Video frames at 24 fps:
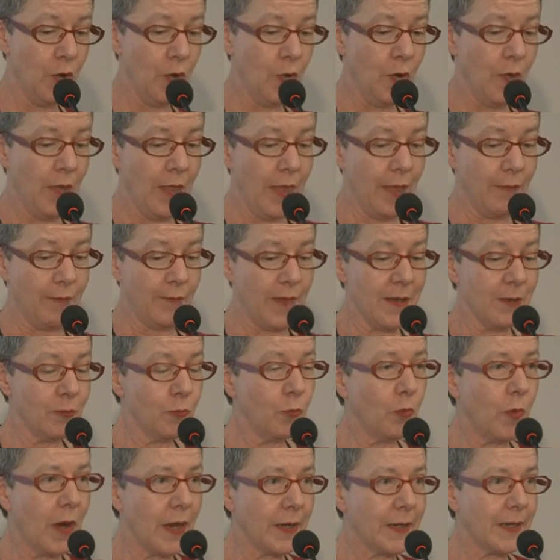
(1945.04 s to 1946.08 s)
They found
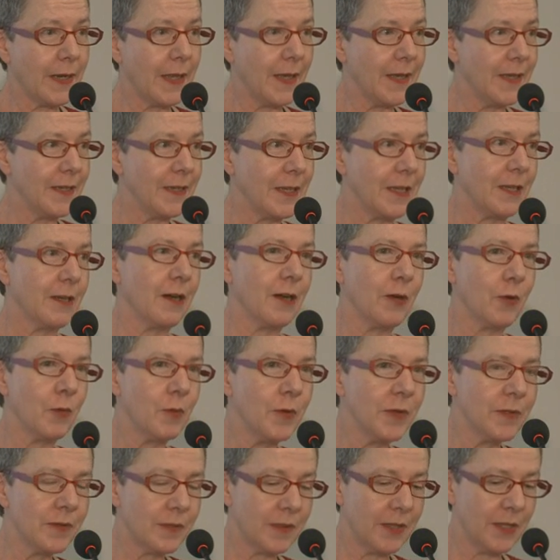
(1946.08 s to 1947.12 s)
one lady, I
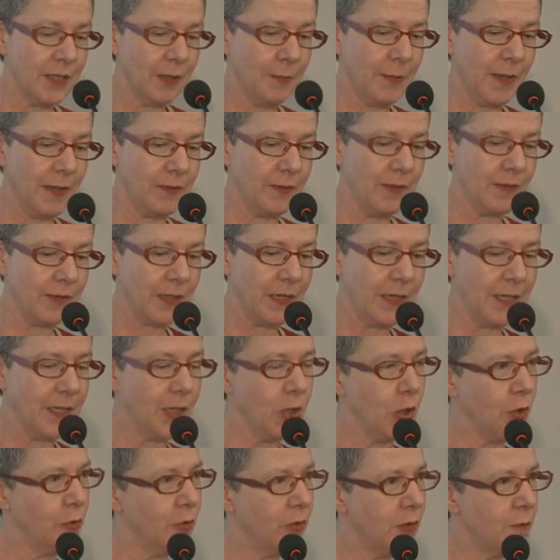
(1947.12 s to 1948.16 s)
always think about this lady,
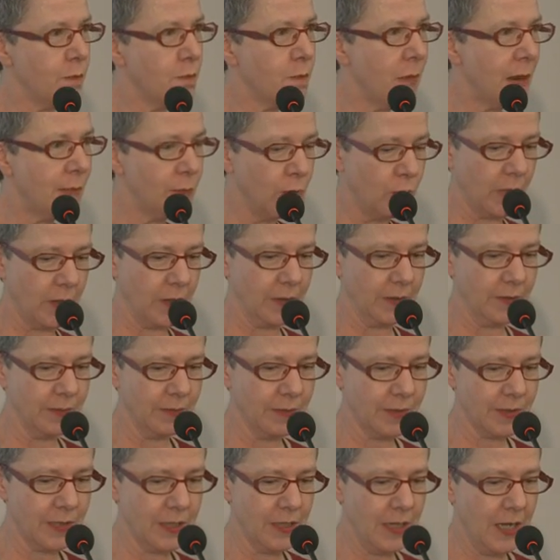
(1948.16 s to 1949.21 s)
who had
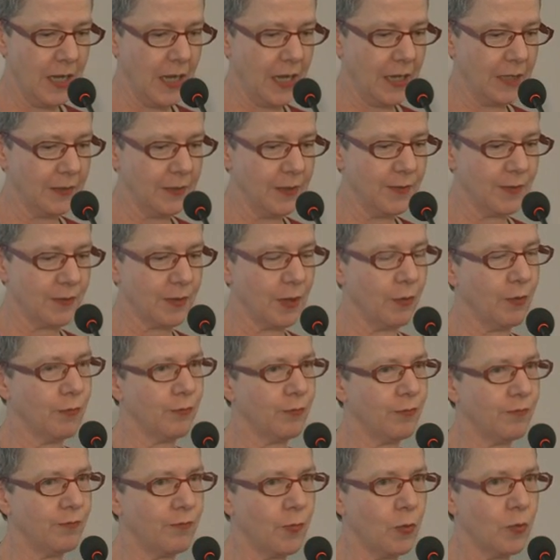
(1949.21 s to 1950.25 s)
memorised a list of
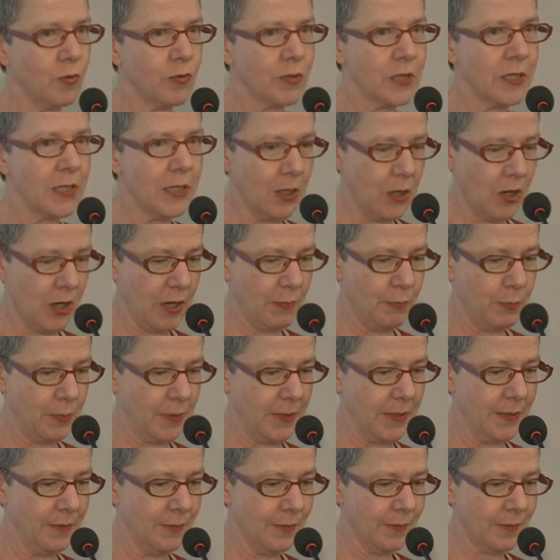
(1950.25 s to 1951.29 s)
40
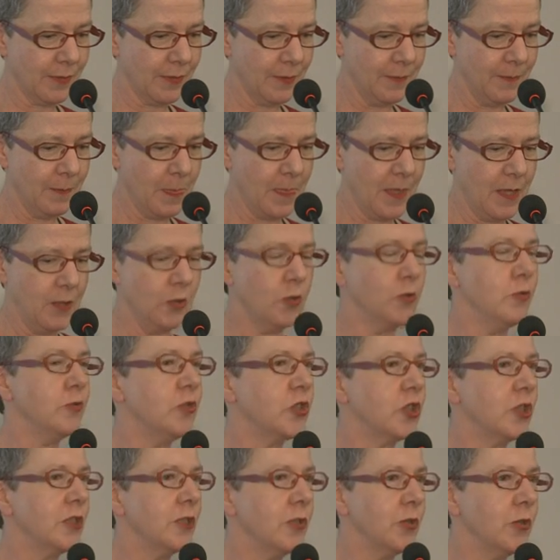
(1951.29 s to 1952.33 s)
libraries who she
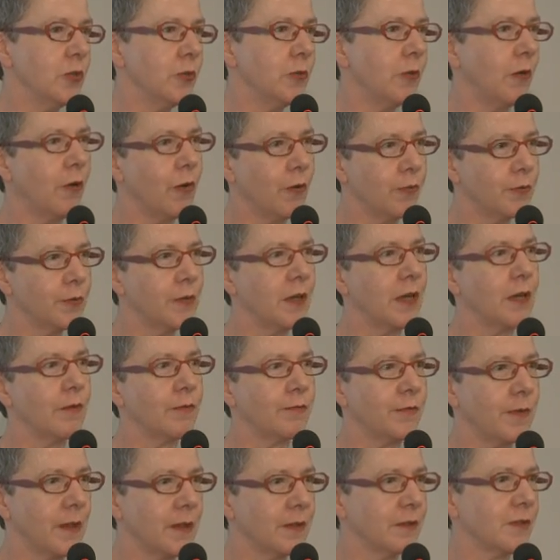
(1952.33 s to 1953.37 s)
knew offered a
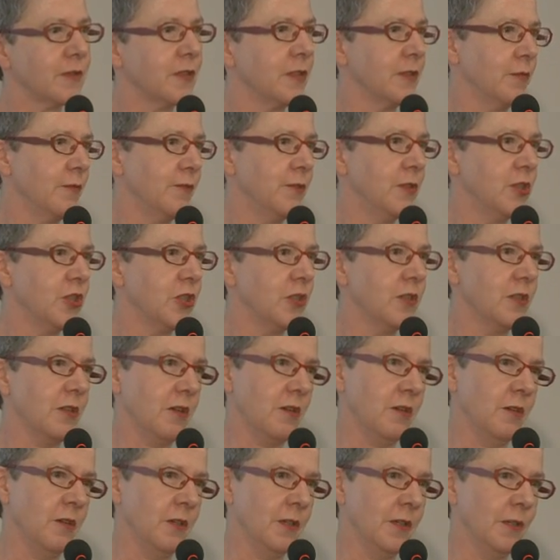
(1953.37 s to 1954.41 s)
fast and efficient
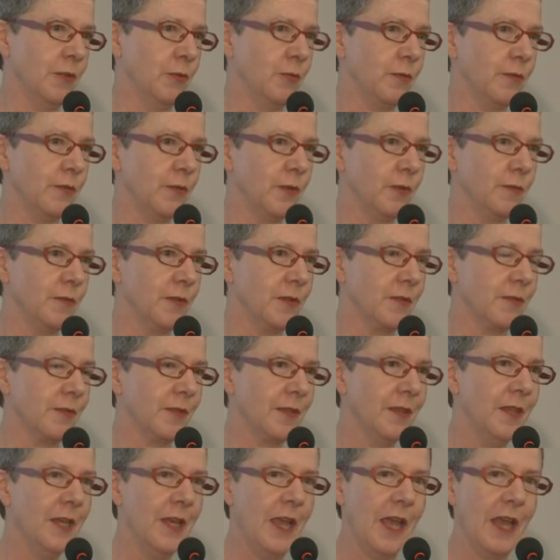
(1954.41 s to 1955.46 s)
ILL service.
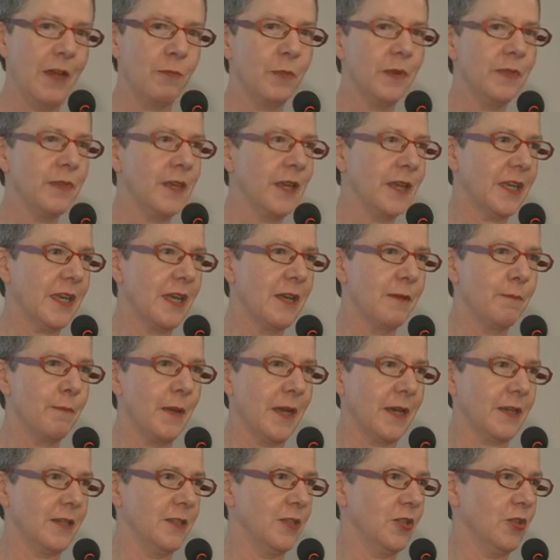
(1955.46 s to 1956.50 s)
And when they came
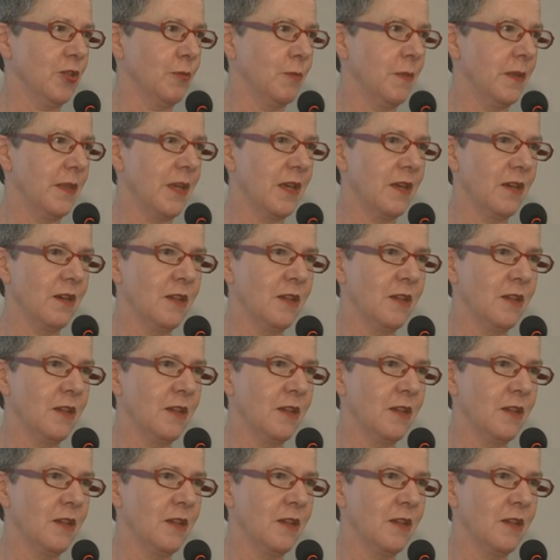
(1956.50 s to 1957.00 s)
back and told me that, I